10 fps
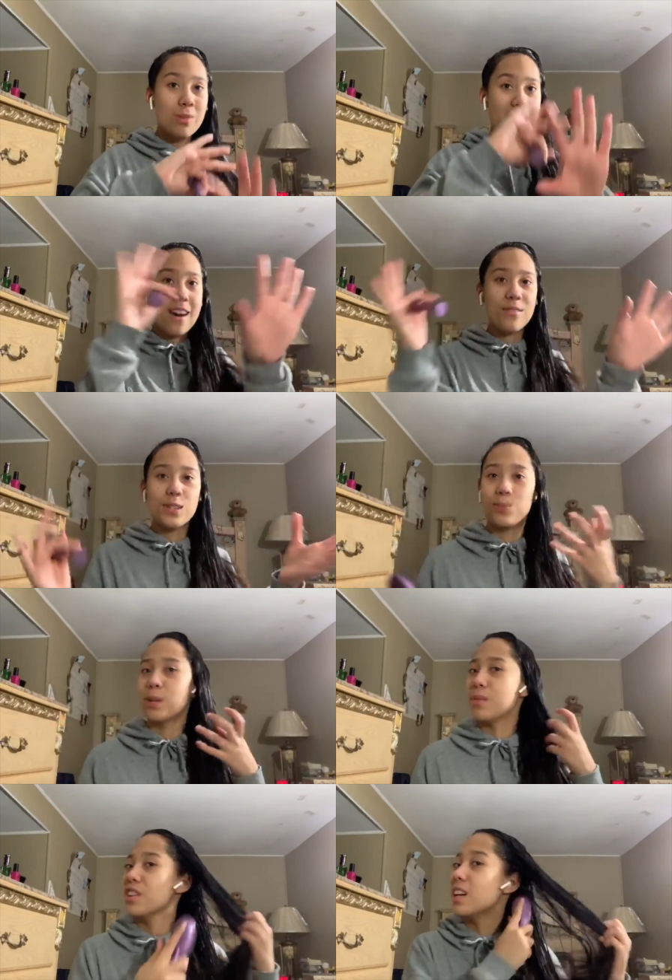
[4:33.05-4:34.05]
I have this big
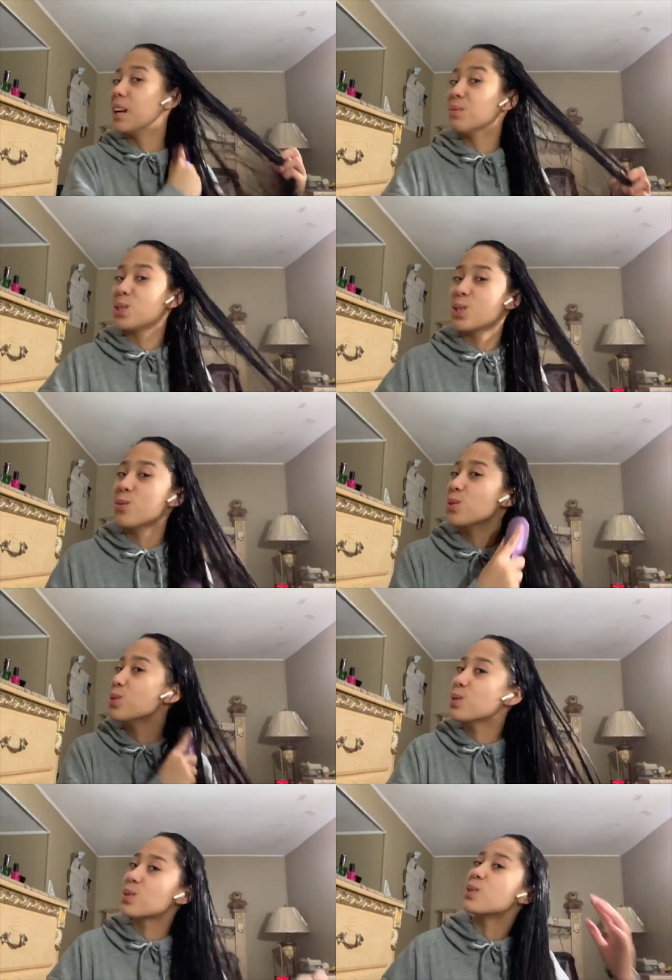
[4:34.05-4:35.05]
mirror and I'm so
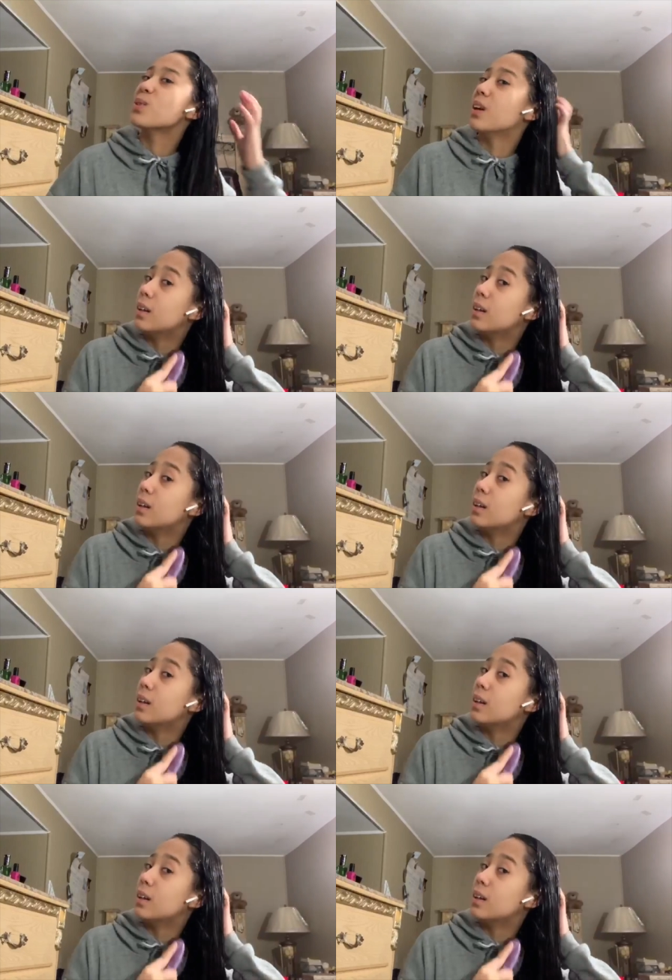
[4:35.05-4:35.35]
used to